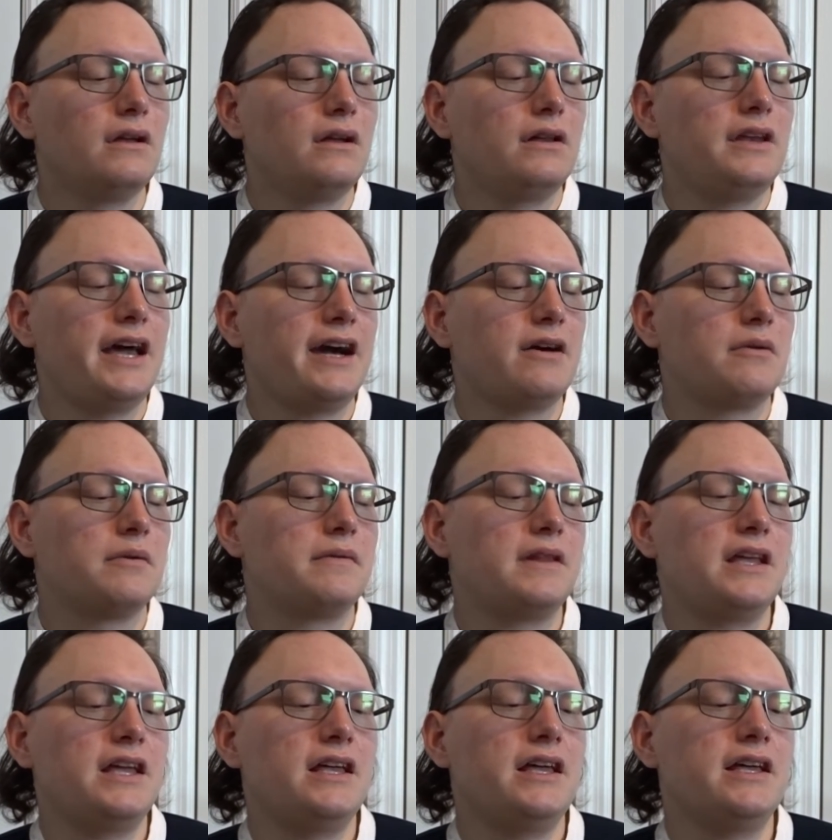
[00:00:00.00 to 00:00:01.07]
Now,
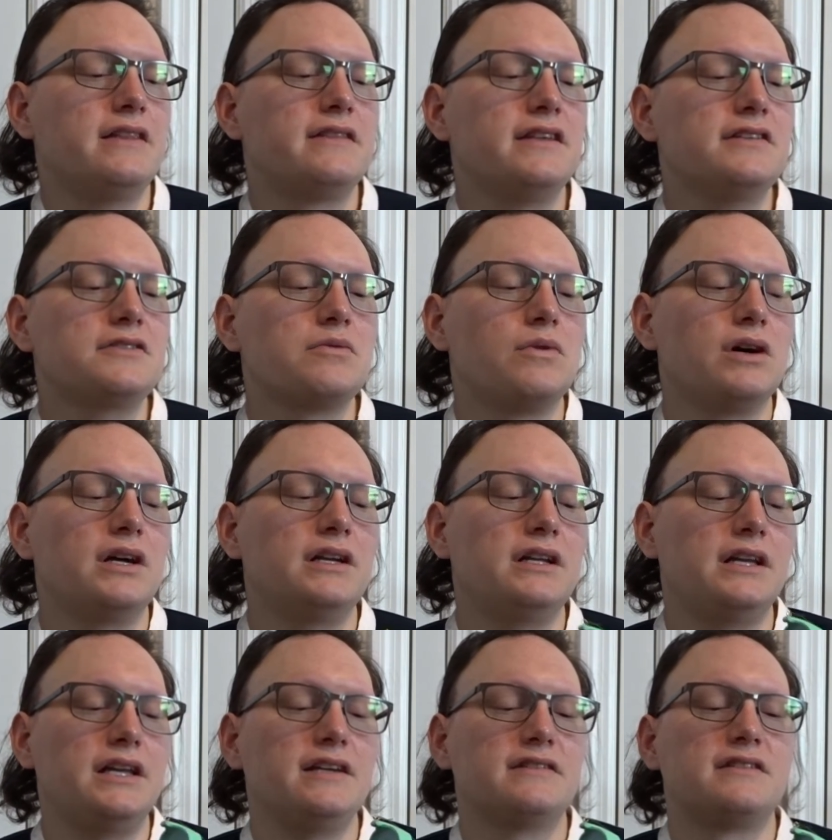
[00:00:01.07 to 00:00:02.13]
this one
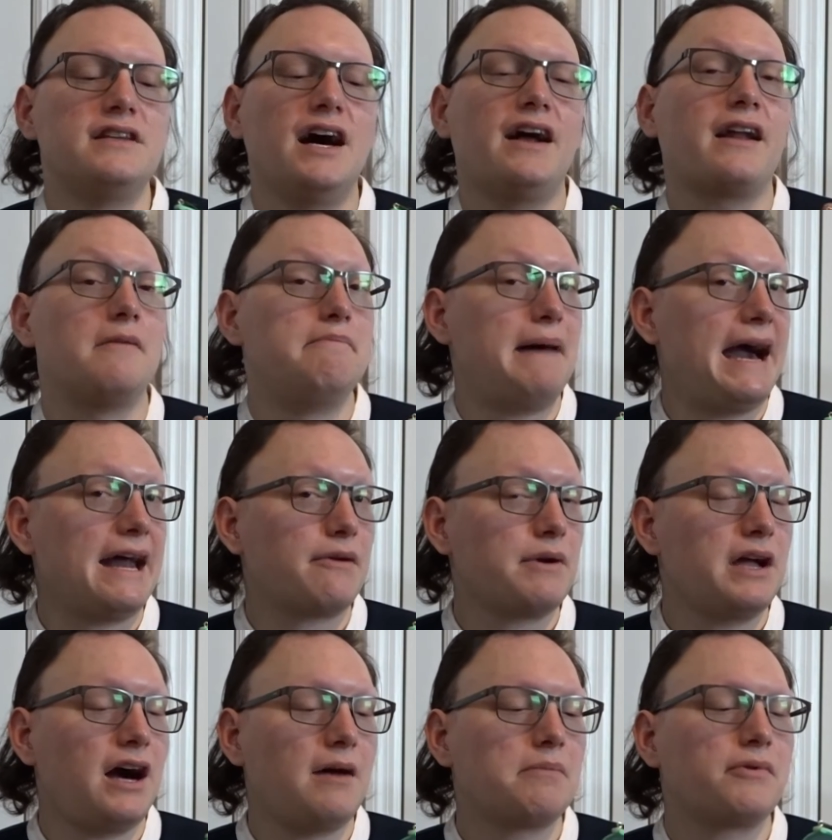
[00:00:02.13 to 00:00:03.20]
is not a
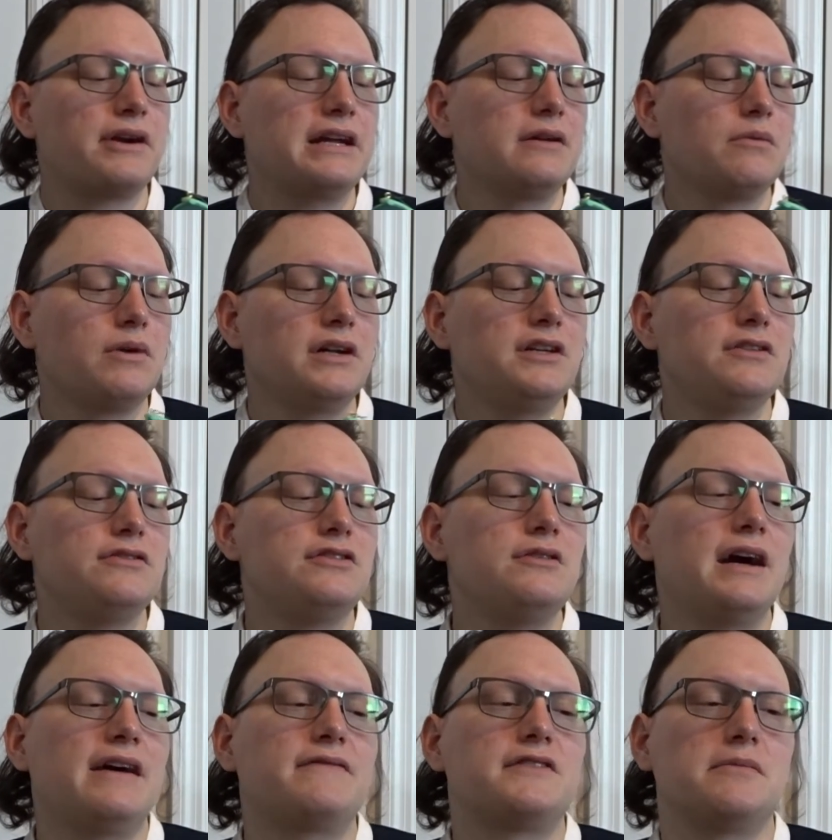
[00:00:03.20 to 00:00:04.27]
battery-operated one. You do
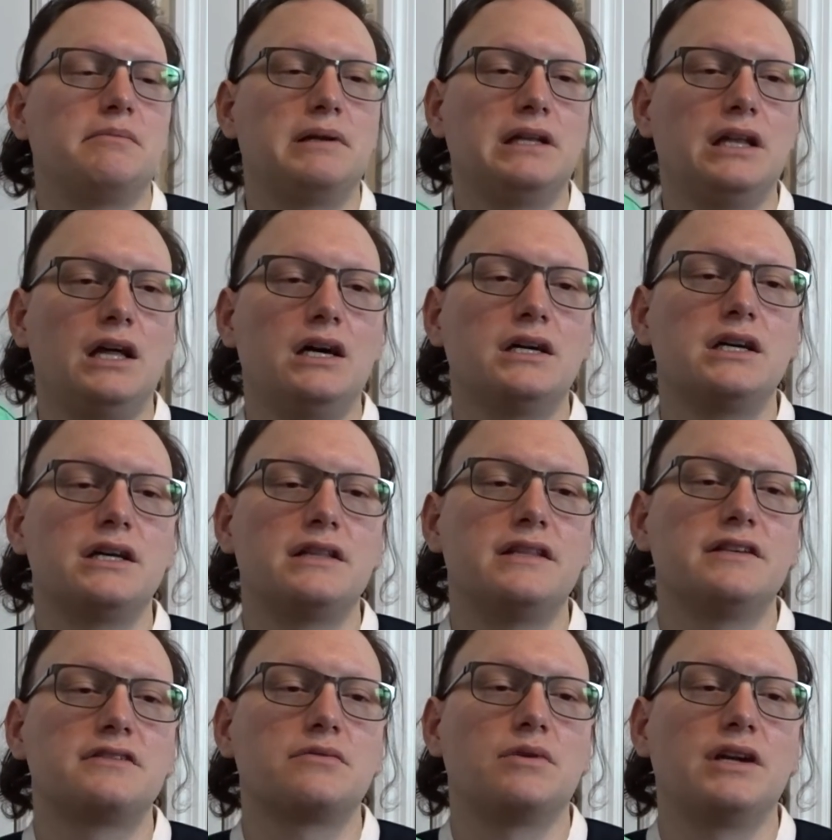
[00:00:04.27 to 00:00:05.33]
have to plug
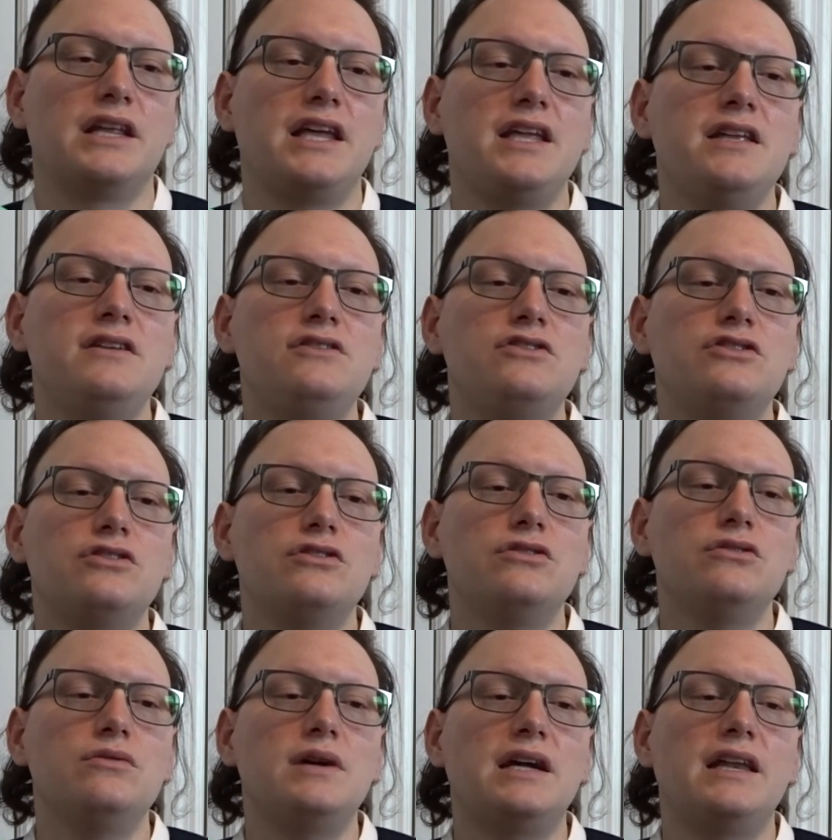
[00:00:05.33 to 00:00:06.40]
this one
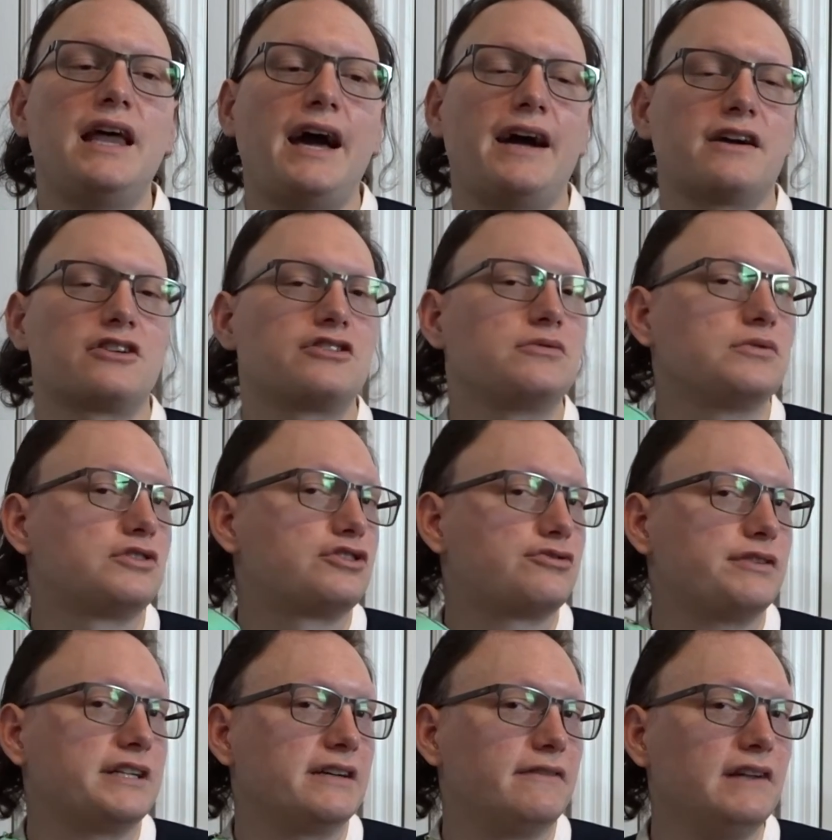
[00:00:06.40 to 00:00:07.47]
into an actual
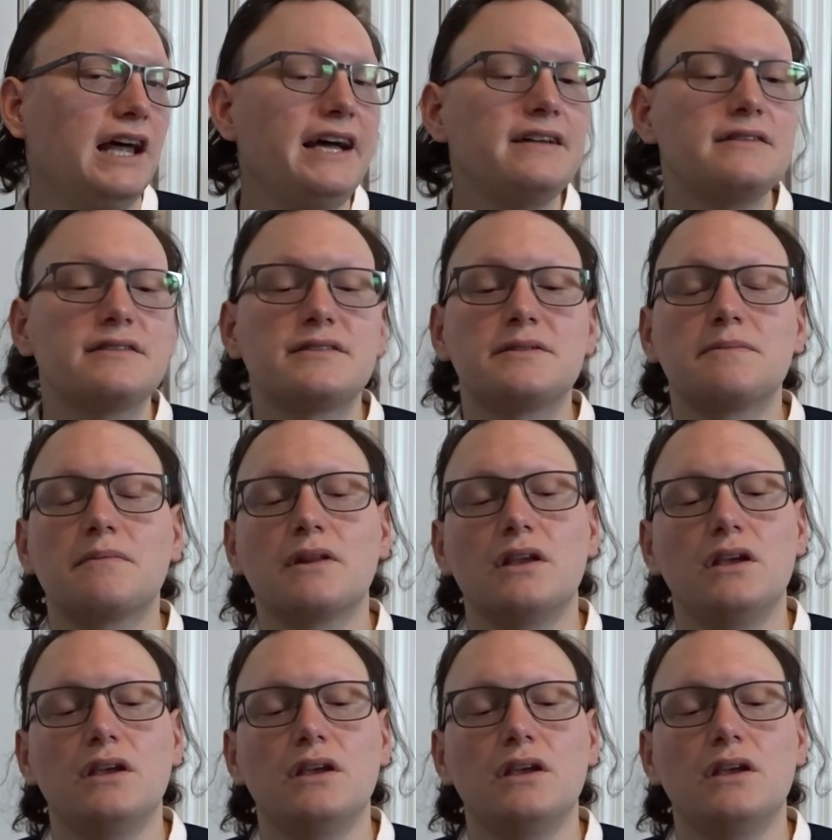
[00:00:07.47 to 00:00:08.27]
string of lights.